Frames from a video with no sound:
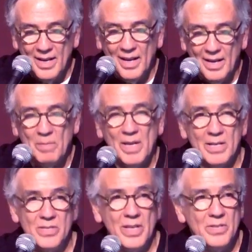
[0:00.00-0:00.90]
and by
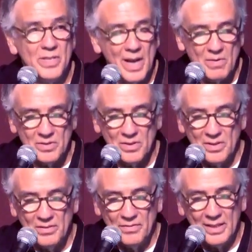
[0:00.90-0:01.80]
extension, how it's going to
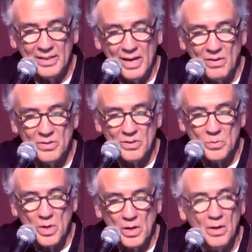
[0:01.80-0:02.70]
affect ours as
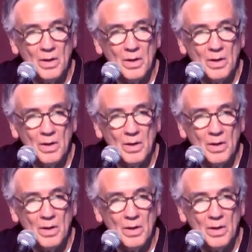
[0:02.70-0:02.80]
well.